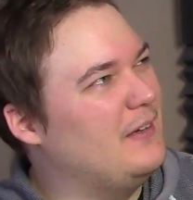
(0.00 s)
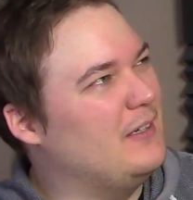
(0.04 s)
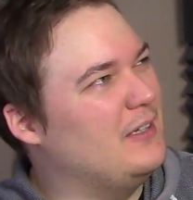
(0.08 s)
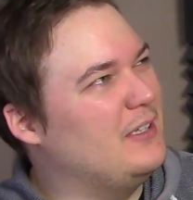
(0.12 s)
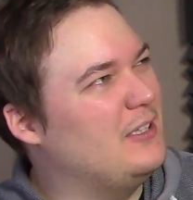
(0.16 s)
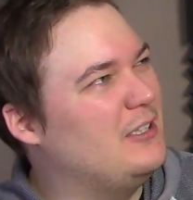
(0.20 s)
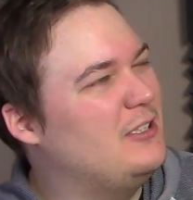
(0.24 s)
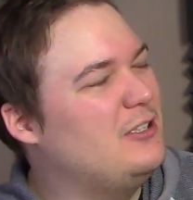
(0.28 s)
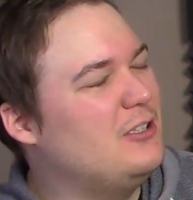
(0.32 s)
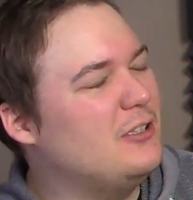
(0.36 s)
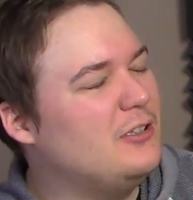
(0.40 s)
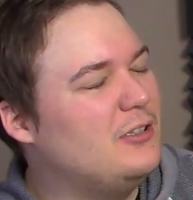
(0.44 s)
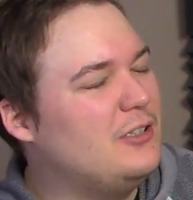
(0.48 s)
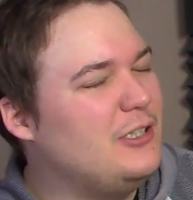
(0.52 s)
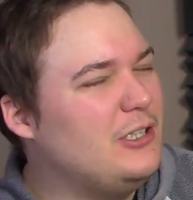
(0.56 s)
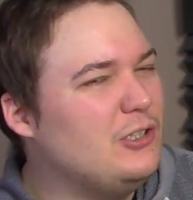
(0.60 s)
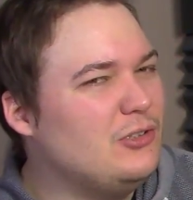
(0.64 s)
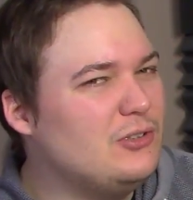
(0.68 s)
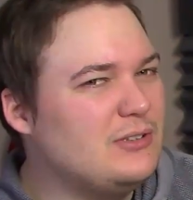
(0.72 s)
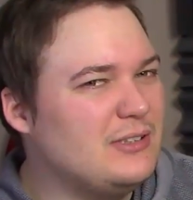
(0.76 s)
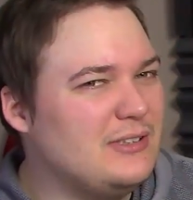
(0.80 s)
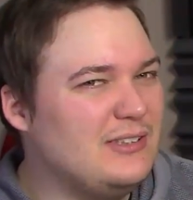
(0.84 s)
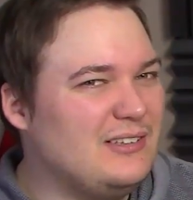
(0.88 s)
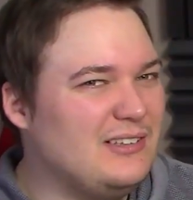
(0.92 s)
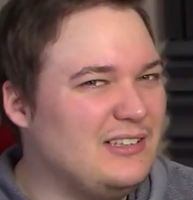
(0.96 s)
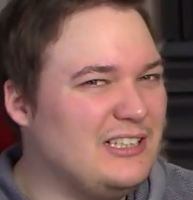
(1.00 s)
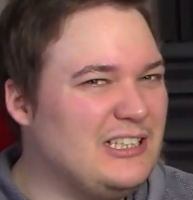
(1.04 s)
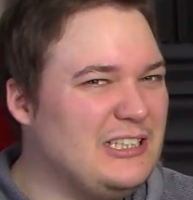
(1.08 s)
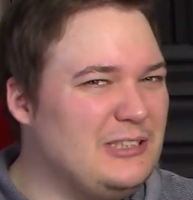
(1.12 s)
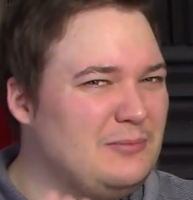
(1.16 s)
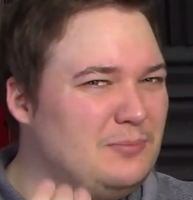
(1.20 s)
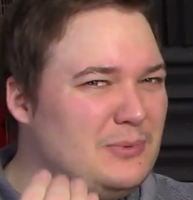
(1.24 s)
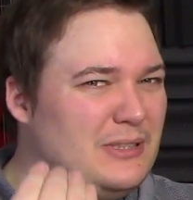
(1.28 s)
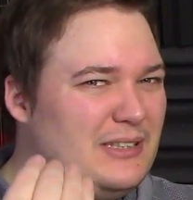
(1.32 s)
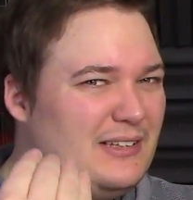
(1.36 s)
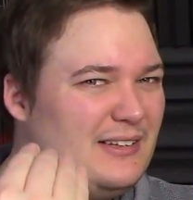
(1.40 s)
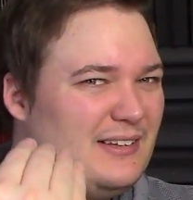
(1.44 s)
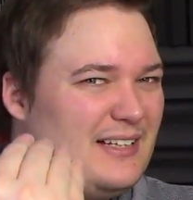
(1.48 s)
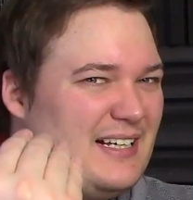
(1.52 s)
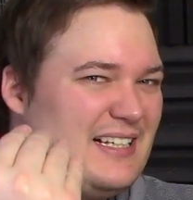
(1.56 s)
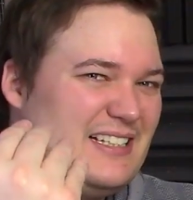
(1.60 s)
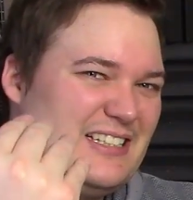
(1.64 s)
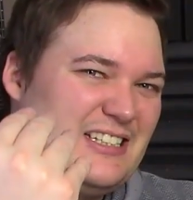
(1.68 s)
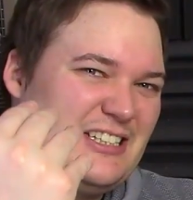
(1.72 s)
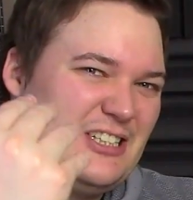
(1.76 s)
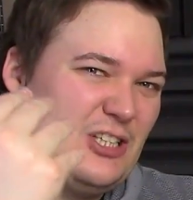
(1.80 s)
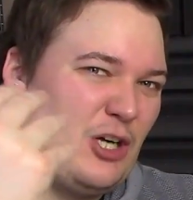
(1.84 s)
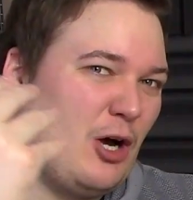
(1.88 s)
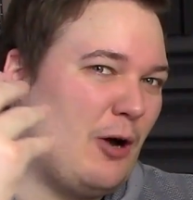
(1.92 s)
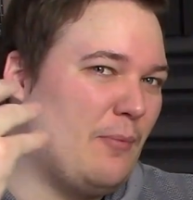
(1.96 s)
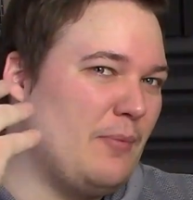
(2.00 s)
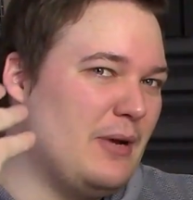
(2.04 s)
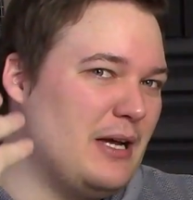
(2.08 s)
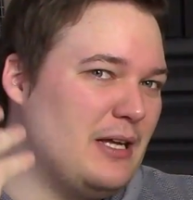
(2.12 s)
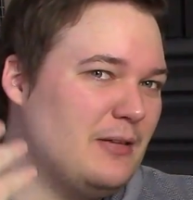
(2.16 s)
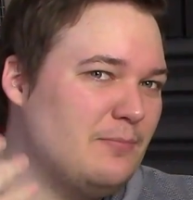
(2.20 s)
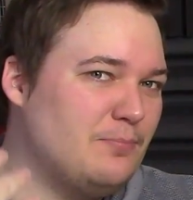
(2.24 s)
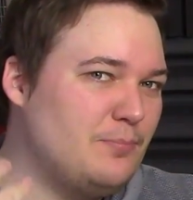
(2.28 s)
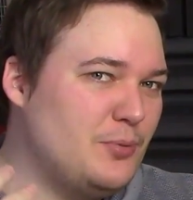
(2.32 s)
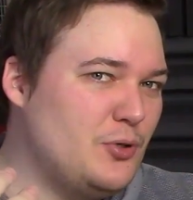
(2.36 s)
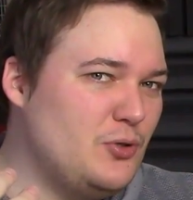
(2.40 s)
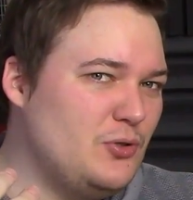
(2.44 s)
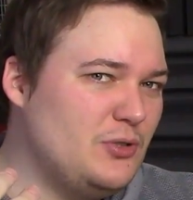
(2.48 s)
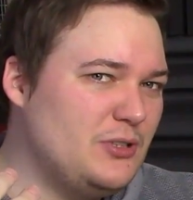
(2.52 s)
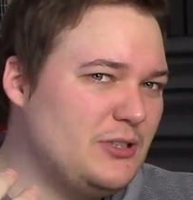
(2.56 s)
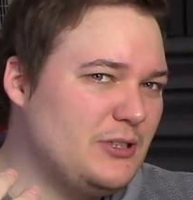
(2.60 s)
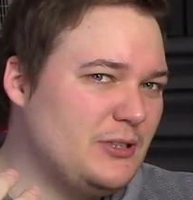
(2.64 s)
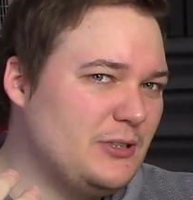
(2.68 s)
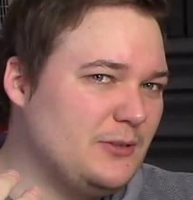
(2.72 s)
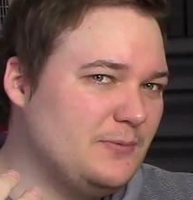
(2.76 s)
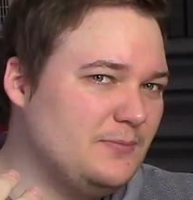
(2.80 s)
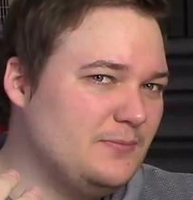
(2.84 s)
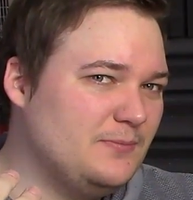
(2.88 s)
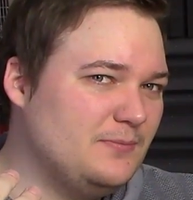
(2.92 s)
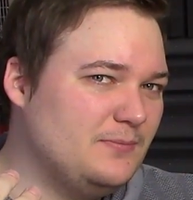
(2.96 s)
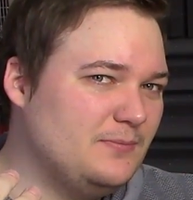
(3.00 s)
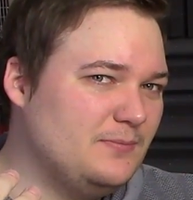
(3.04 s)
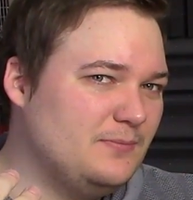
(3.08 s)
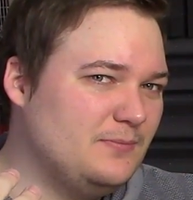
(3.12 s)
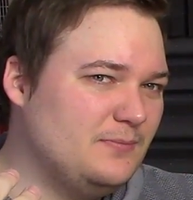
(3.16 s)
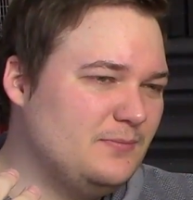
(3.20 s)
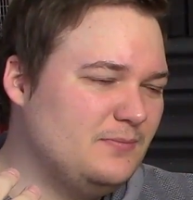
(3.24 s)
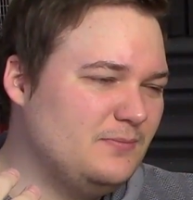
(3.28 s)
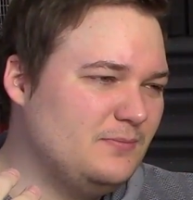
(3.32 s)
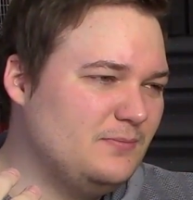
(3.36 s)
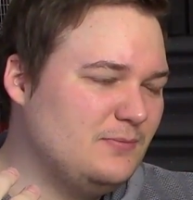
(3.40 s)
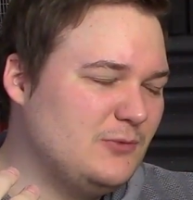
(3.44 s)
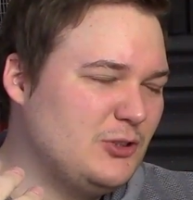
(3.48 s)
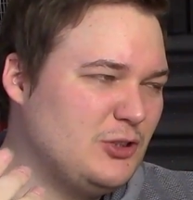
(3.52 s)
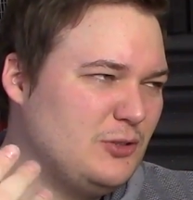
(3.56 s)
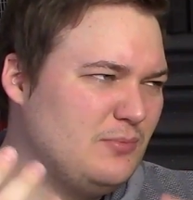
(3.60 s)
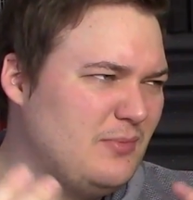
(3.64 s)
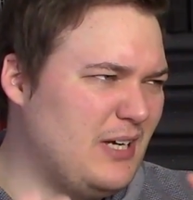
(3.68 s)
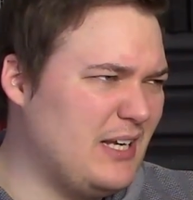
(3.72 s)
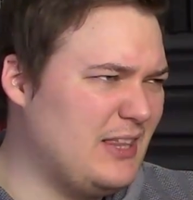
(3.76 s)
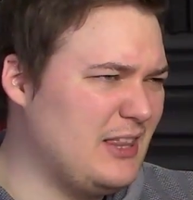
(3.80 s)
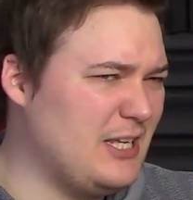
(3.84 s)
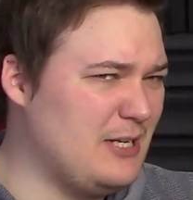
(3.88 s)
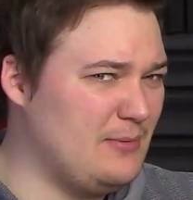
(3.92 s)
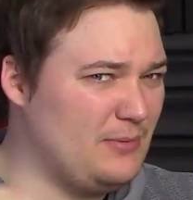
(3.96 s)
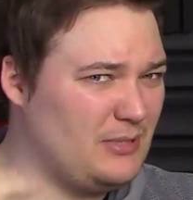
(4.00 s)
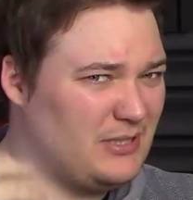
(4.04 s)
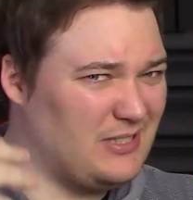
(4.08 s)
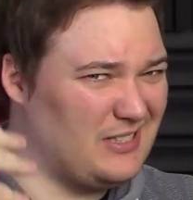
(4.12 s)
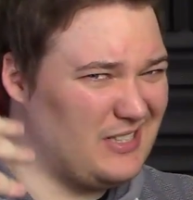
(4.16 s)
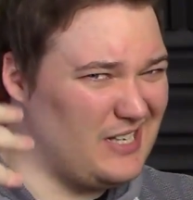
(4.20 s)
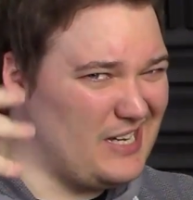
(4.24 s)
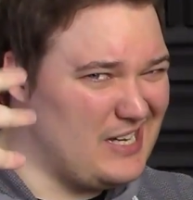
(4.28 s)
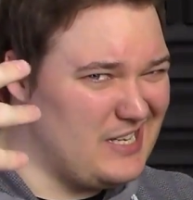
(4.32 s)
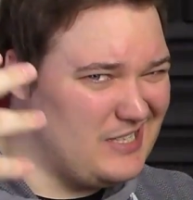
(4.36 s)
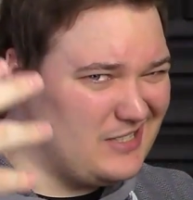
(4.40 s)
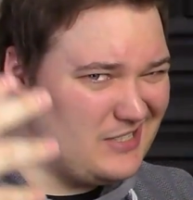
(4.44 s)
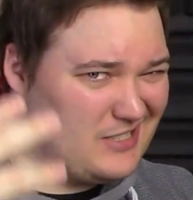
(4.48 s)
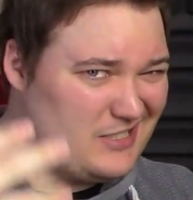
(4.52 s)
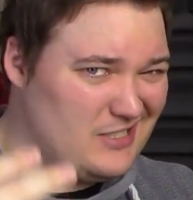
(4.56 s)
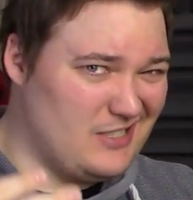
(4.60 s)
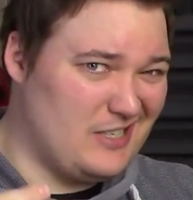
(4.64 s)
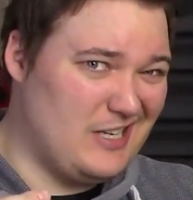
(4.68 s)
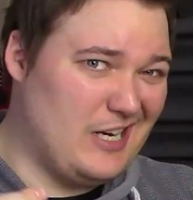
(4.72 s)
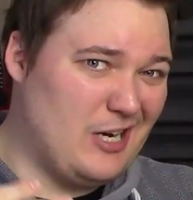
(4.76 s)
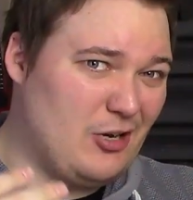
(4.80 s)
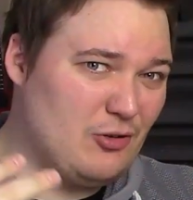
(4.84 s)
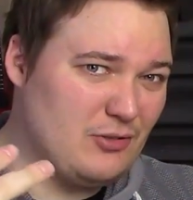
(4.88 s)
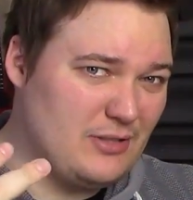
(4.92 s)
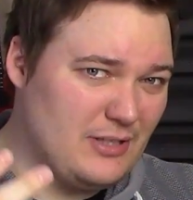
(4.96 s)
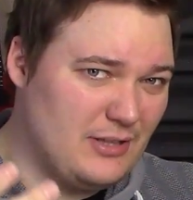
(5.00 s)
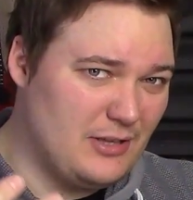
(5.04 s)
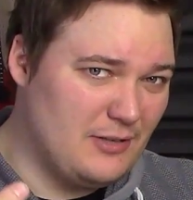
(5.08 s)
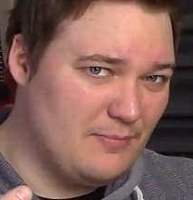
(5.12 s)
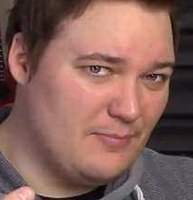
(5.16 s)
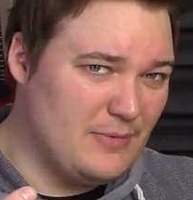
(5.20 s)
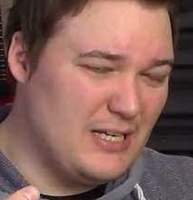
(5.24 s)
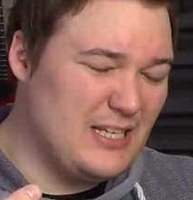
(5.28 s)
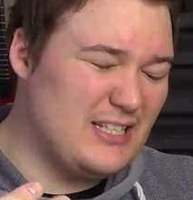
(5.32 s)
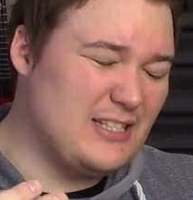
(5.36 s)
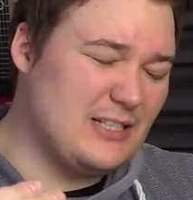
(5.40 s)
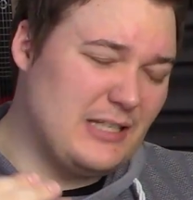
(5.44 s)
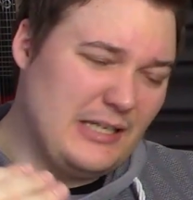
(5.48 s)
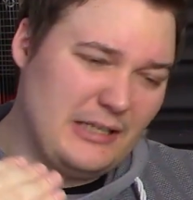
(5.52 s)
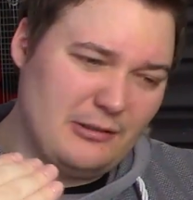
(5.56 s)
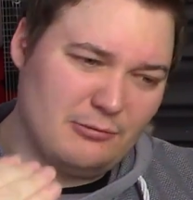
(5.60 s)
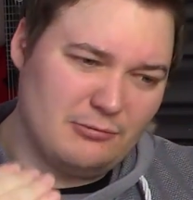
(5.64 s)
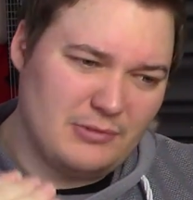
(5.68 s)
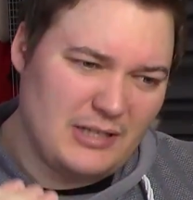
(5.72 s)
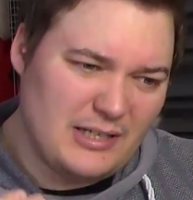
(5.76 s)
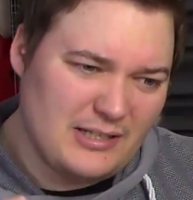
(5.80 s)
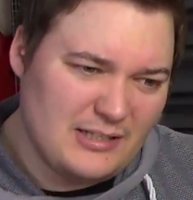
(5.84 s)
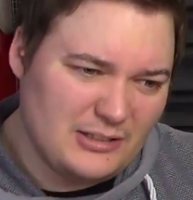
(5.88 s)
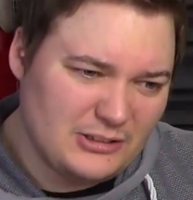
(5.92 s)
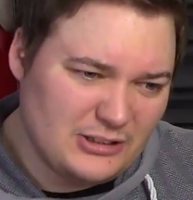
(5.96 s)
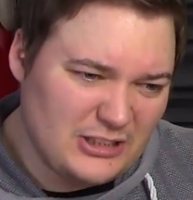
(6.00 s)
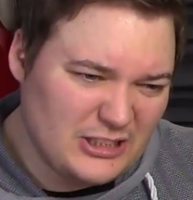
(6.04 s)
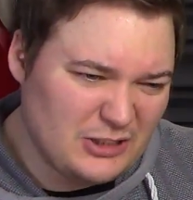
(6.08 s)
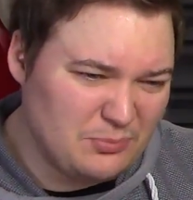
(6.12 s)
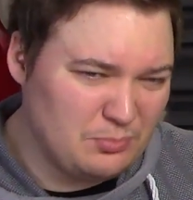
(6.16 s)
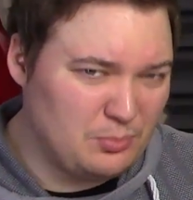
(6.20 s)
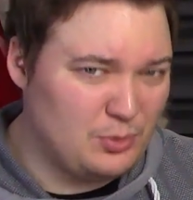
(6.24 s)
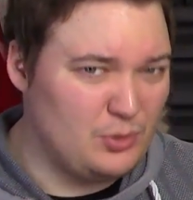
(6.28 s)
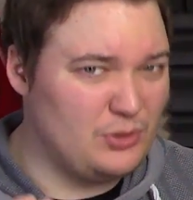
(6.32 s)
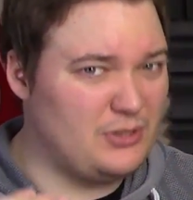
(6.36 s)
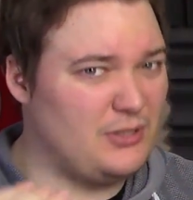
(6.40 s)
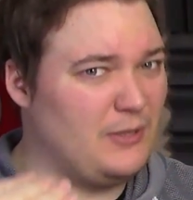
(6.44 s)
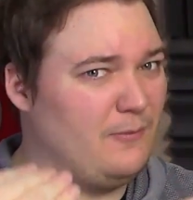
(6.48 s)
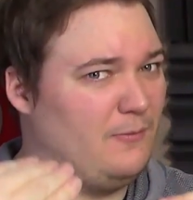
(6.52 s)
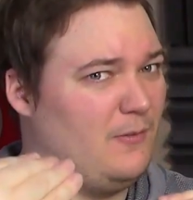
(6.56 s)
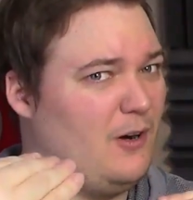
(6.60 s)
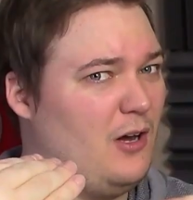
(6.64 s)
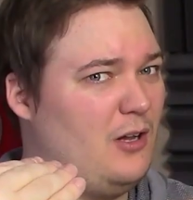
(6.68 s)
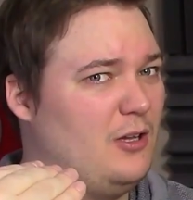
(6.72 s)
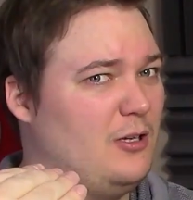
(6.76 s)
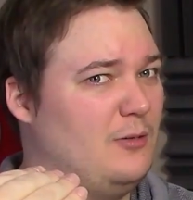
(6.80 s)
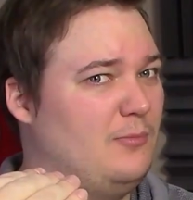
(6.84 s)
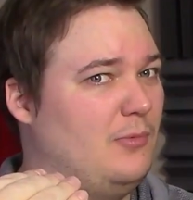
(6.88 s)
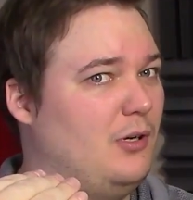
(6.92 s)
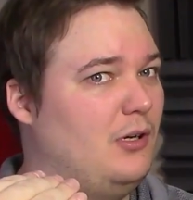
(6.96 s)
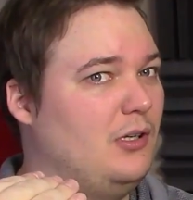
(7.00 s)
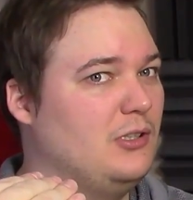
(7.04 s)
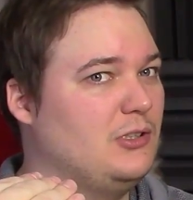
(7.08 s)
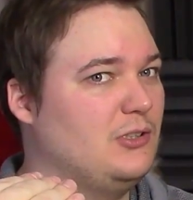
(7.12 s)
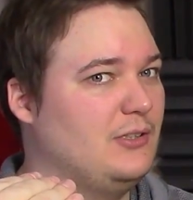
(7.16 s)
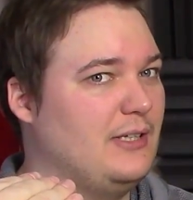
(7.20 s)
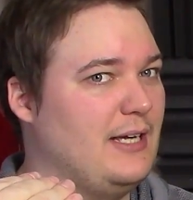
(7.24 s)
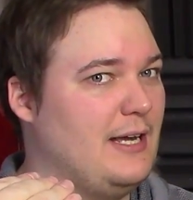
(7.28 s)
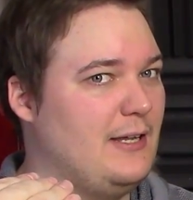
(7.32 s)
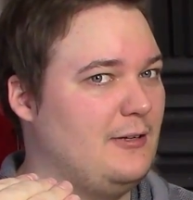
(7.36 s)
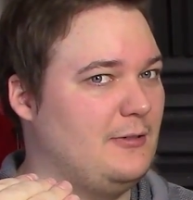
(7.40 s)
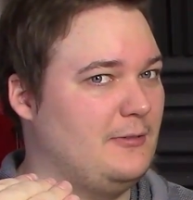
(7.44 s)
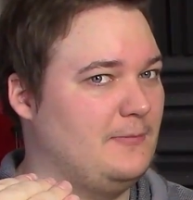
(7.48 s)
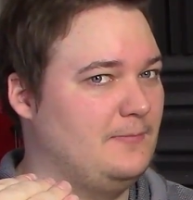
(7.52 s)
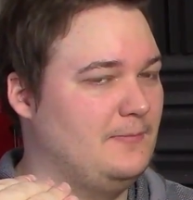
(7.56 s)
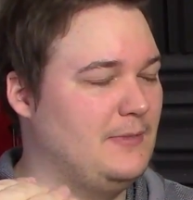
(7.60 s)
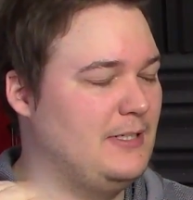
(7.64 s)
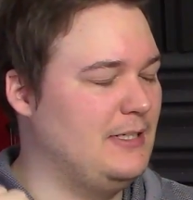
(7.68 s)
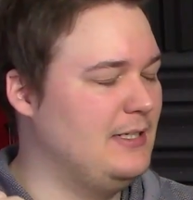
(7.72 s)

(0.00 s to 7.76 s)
could use a little bit less top end boost to make them stand out in the mix and rather just boost the volume altogether.